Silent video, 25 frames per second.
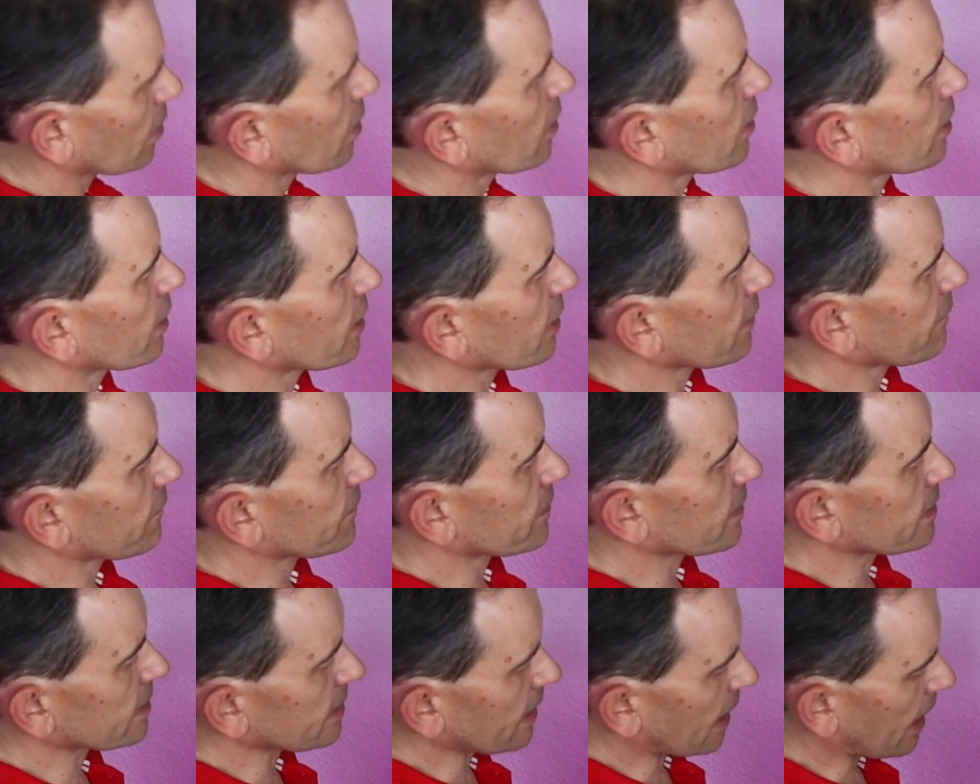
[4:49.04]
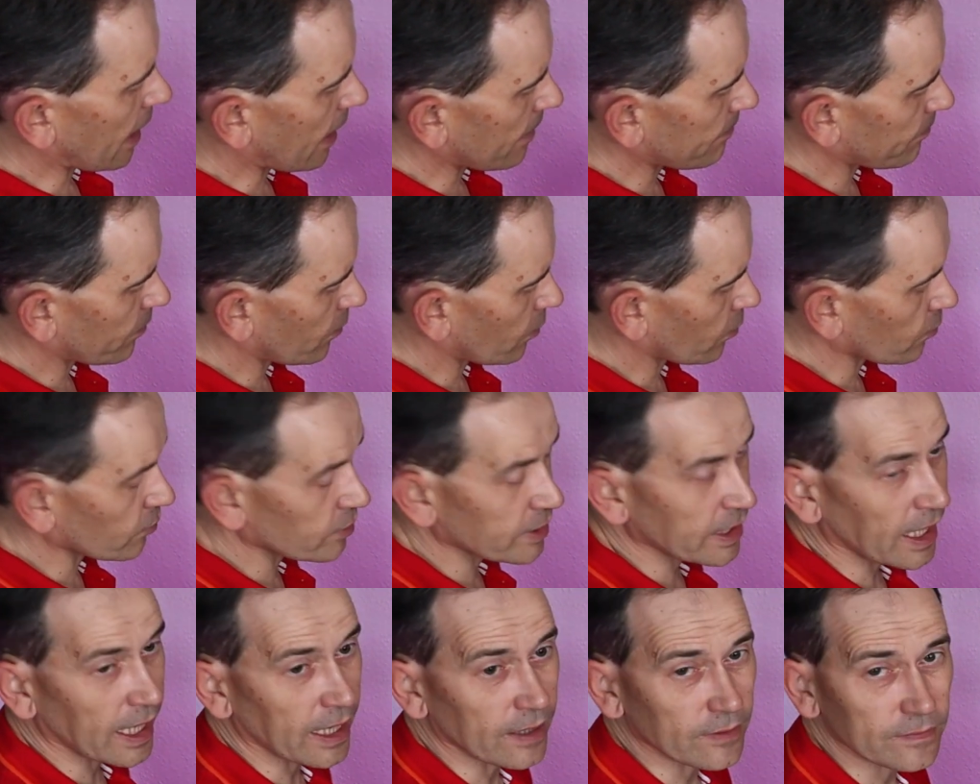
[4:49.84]
lift this up or
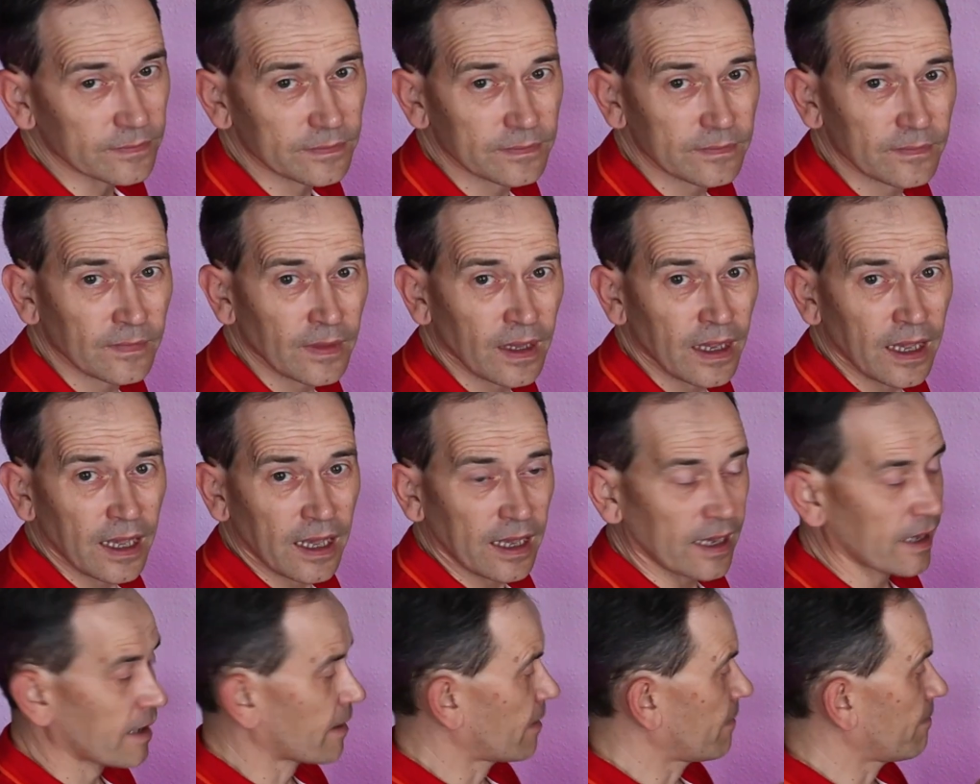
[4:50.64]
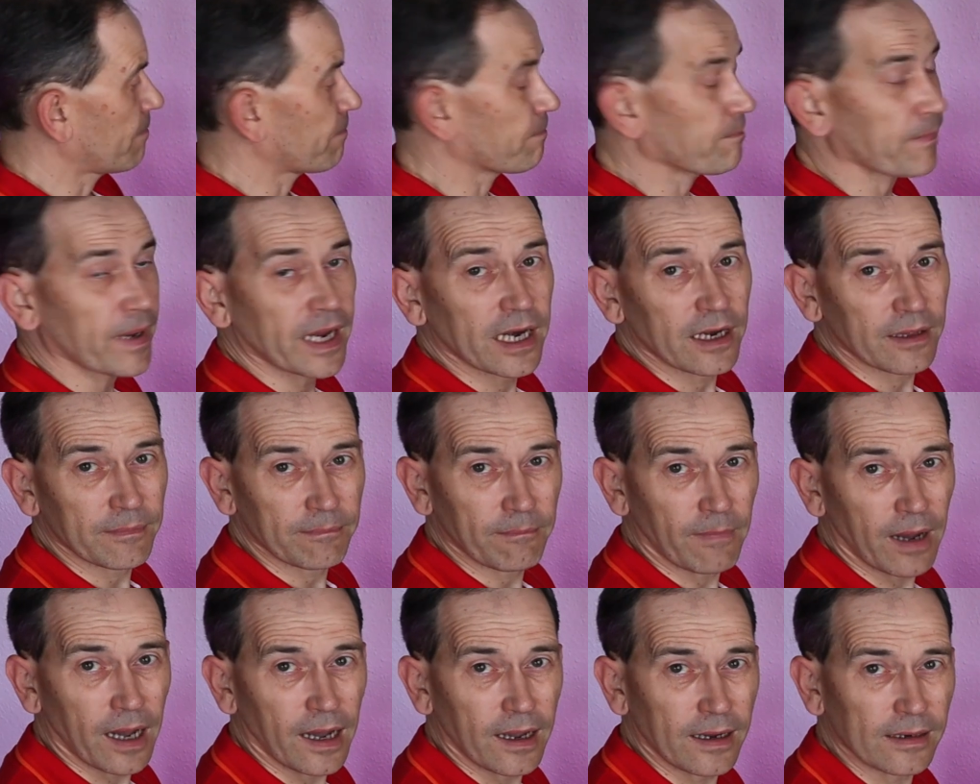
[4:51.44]
down. Bear
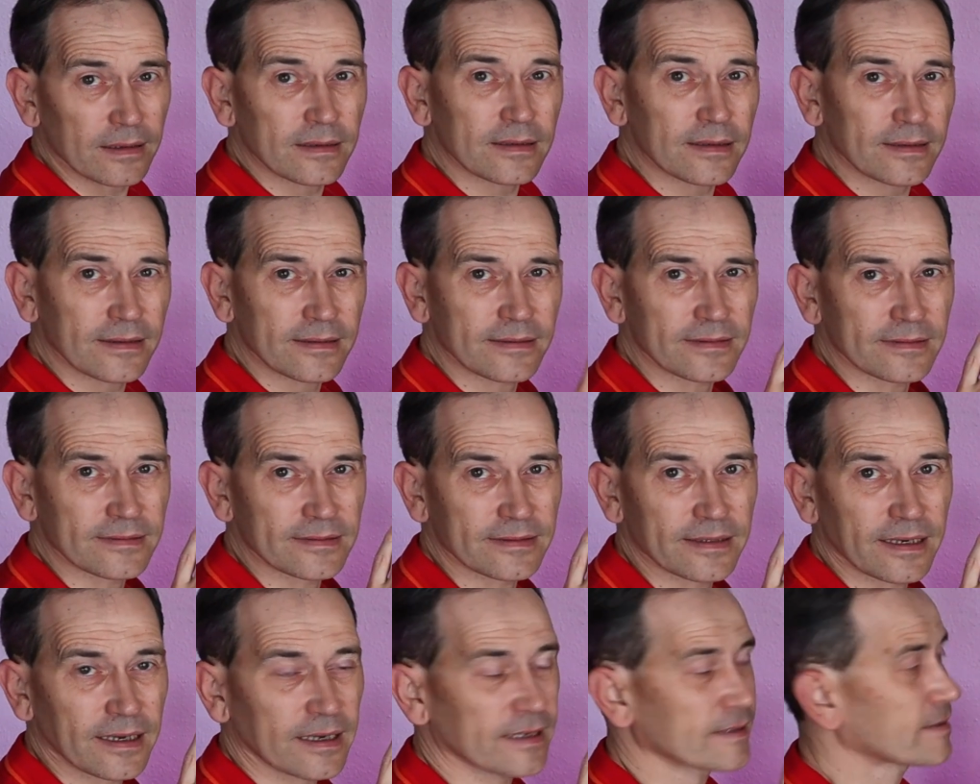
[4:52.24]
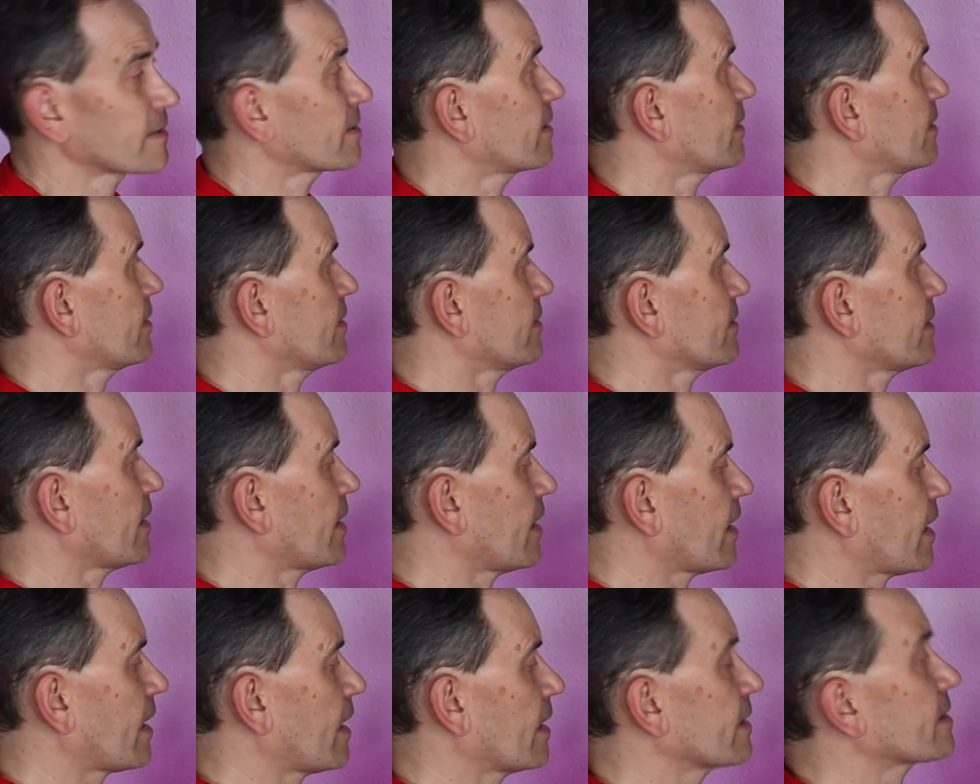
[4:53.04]
in mind that the
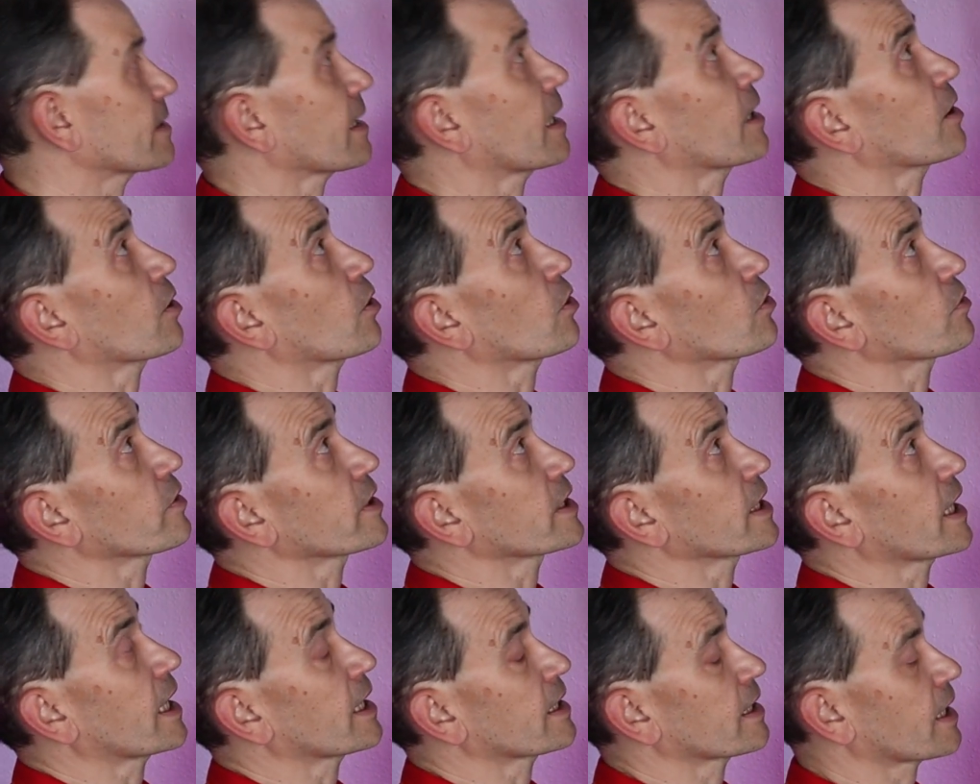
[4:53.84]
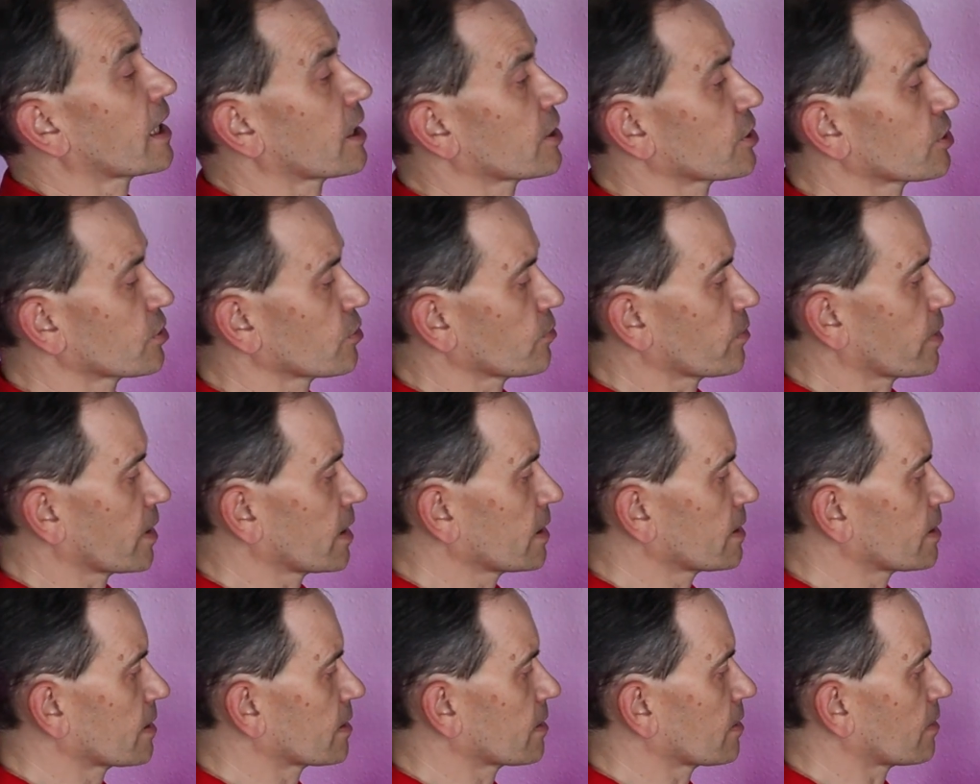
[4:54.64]
lights are already attached to
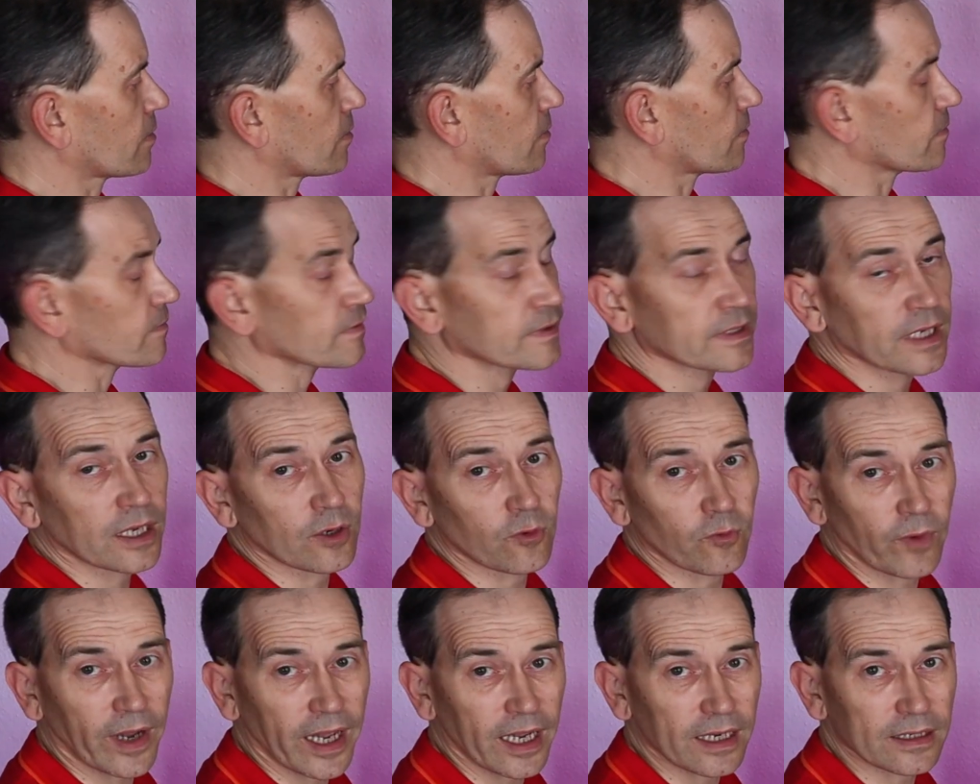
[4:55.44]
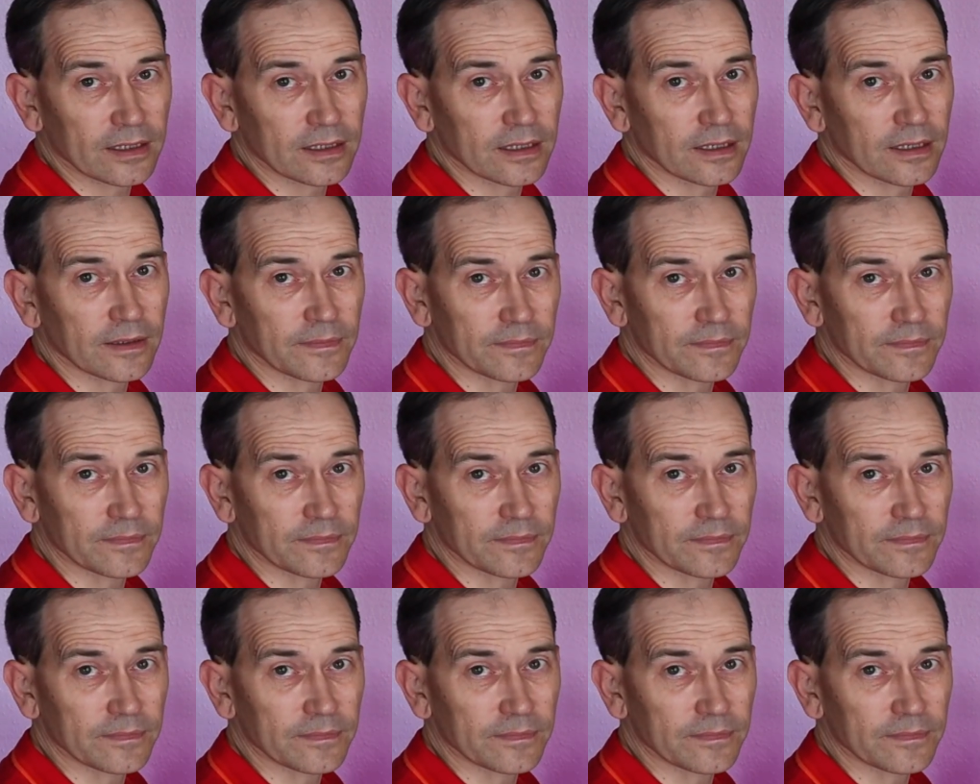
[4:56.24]
it, so they weigh